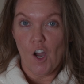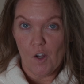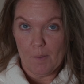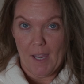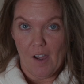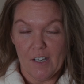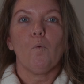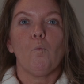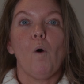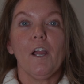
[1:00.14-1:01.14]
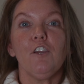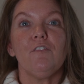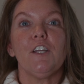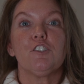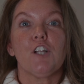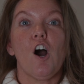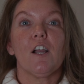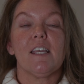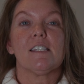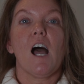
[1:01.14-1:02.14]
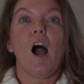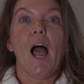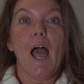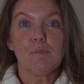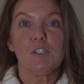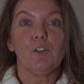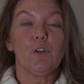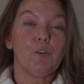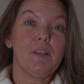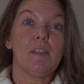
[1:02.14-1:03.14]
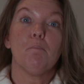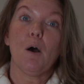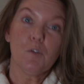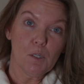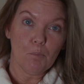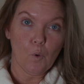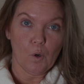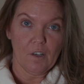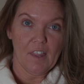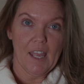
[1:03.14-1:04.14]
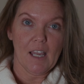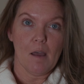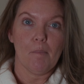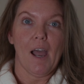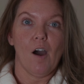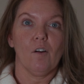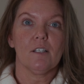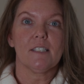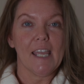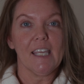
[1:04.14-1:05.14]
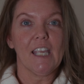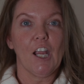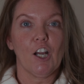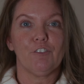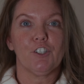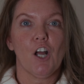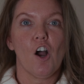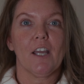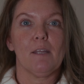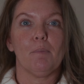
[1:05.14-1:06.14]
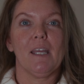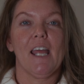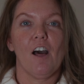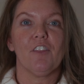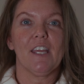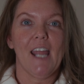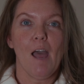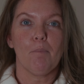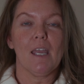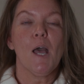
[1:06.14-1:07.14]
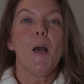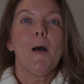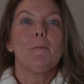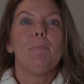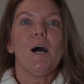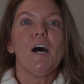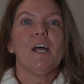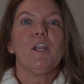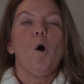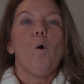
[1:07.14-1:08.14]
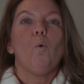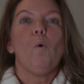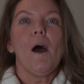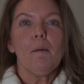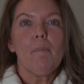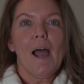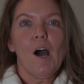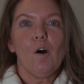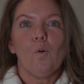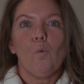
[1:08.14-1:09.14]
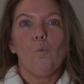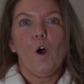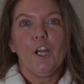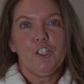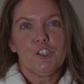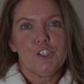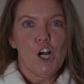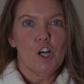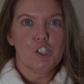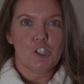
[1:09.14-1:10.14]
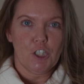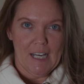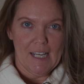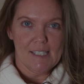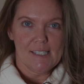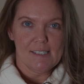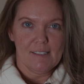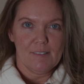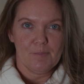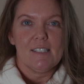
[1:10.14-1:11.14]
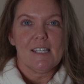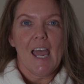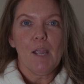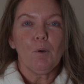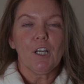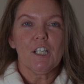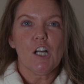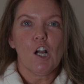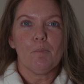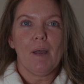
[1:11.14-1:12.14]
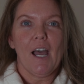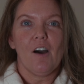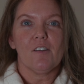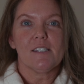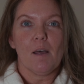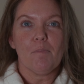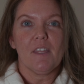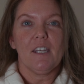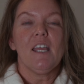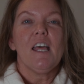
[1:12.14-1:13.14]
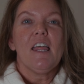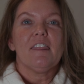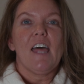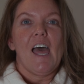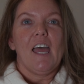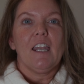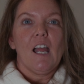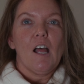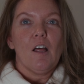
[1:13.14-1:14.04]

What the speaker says: thought about. What you feed your dog is absolutely the most important thing about taking care of your dog and it being healthy and happy. But what about what your dog drinks? Today we're going to talk about something that